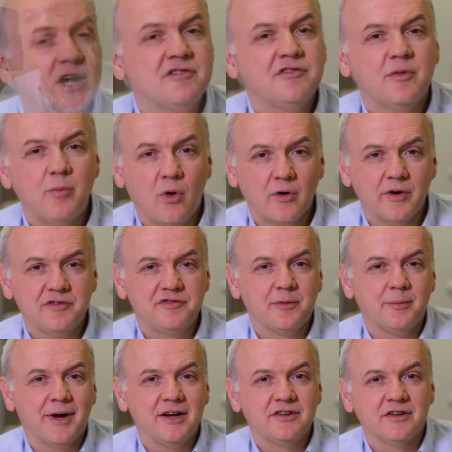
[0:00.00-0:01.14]
For more
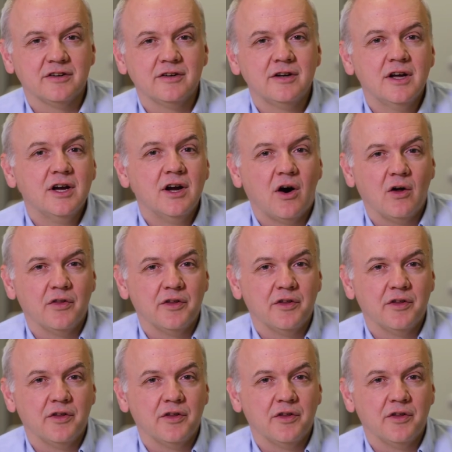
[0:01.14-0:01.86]
information on